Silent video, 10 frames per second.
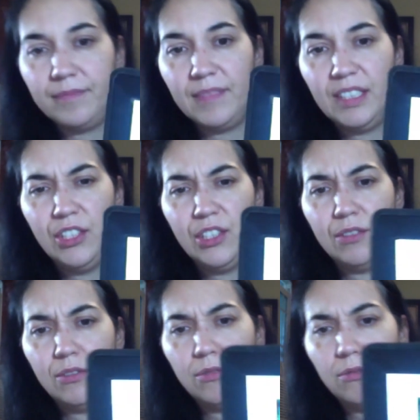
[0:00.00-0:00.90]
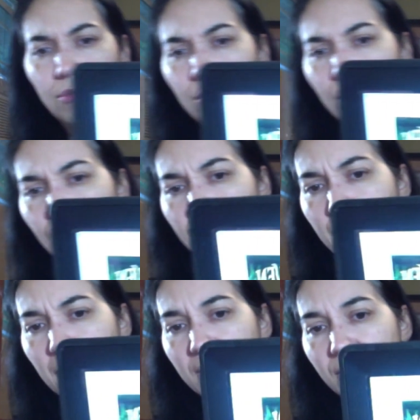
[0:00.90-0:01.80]
Shoot, I'm
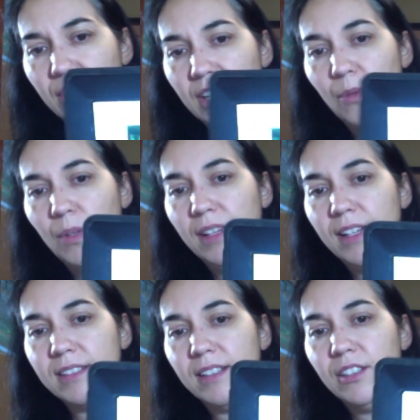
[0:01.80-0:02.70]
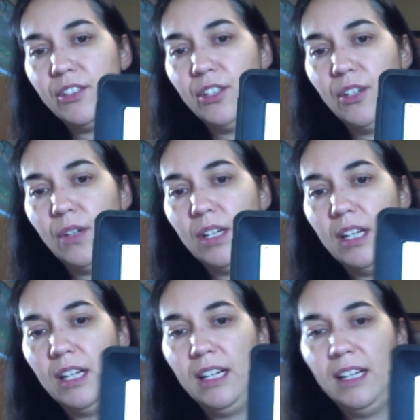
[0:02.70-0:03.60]
not sure how well that's going to show.
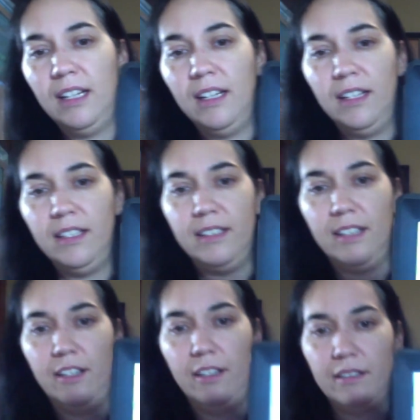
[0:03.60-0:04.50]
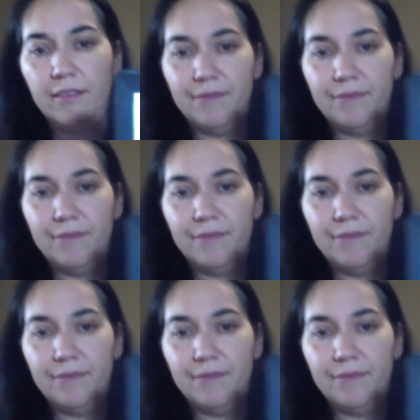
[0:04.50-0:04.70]
Darn.